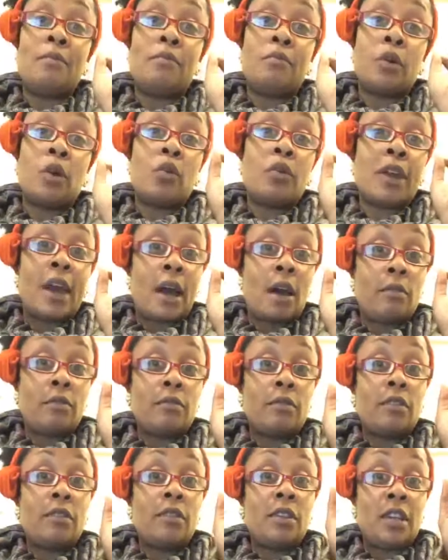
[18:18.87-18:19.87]
broke out
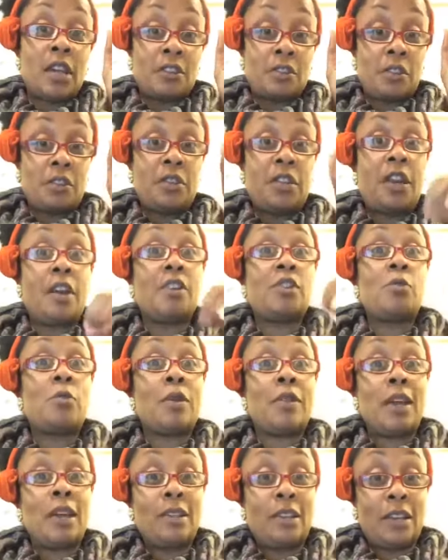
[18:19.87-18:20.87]
in the Yesler Terrace
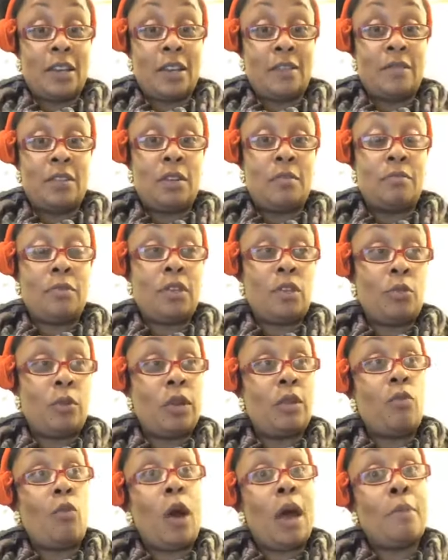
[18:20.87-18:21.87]
where they lived
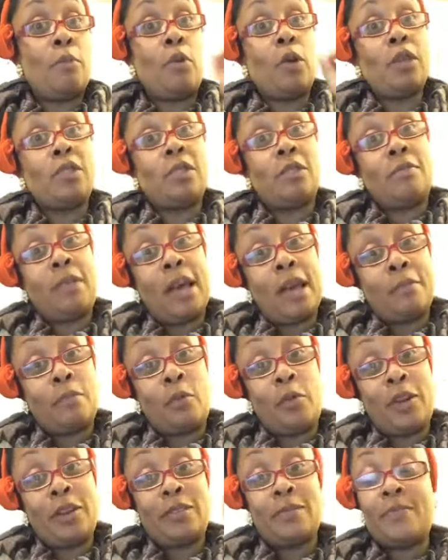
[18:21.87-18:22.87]
between the white boys and the black
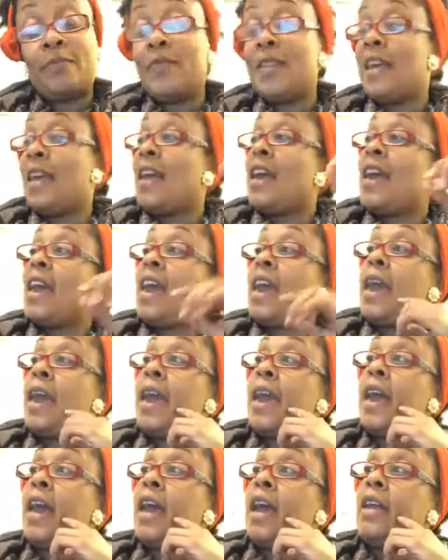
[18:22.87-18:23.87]
boys.
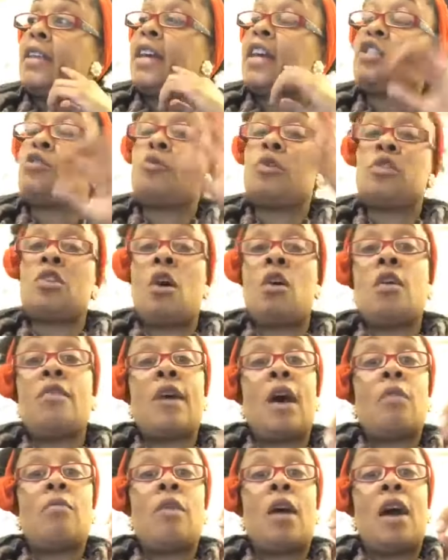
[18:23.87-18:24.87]
And as a result of
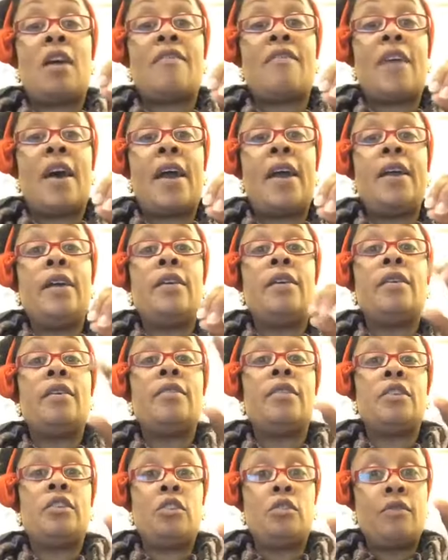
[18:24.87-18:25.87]
that rock fight,
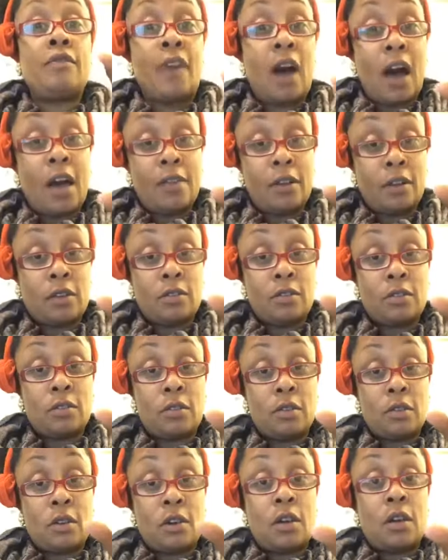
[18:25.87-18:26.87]
the 2 fathers
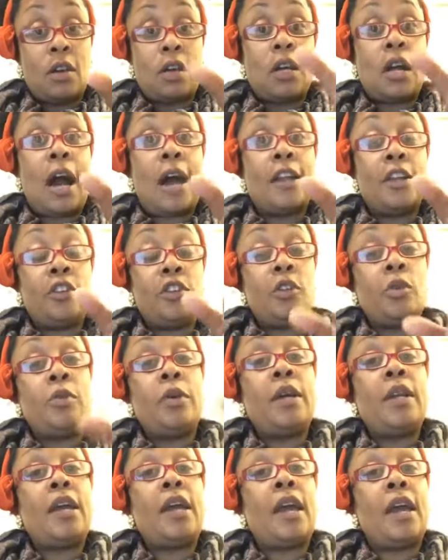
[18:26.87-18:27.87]
got into
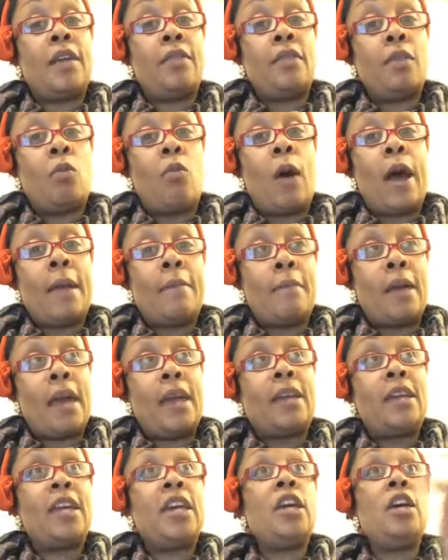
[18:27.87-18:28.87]
it, and the white
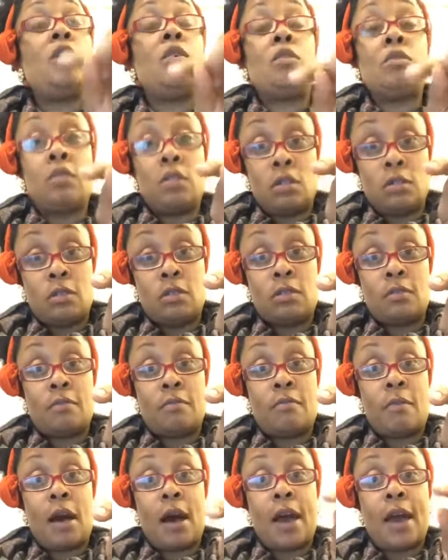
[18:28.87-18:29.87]
man killed
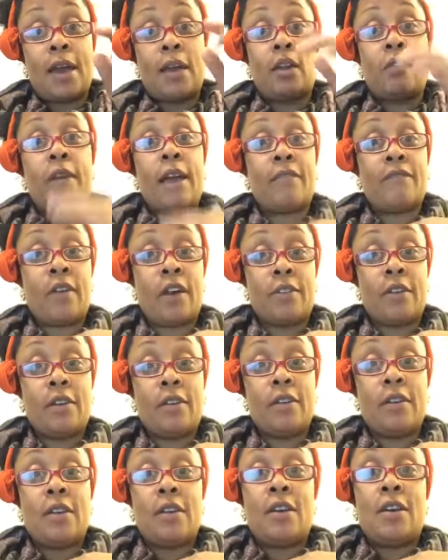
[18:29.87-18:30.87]
my grandfather.
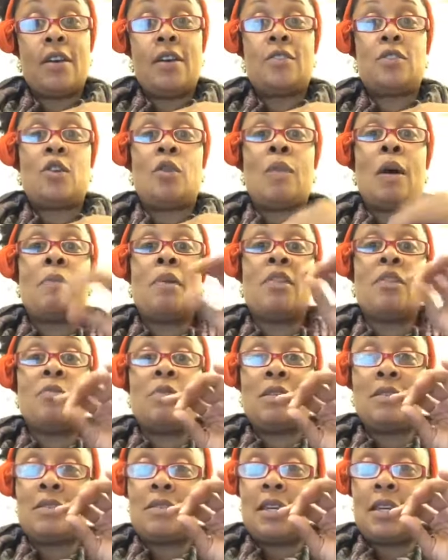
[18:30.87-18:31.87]
So my mother
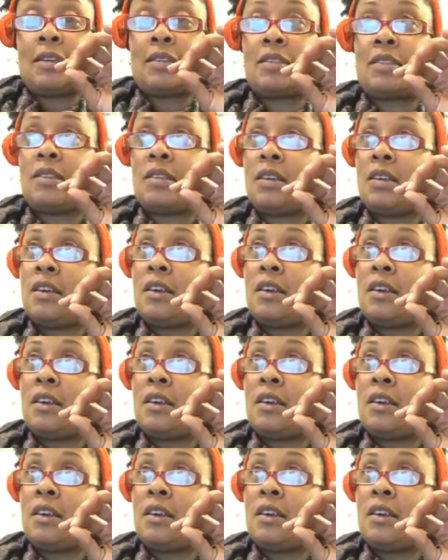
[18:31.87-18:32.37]
was 6,